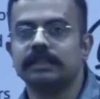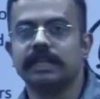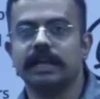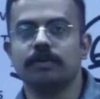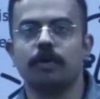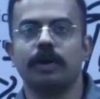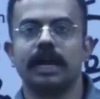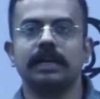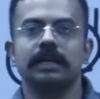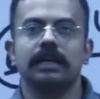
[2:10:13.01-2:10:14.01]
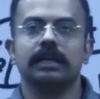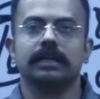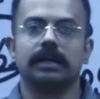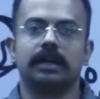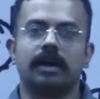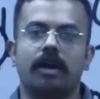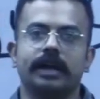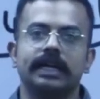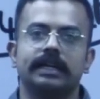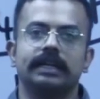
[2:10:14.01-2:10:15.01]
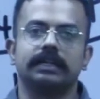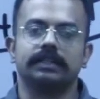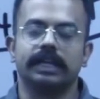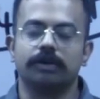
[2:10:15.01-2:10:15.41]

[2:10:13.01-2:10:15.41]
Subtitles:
they go and audit it.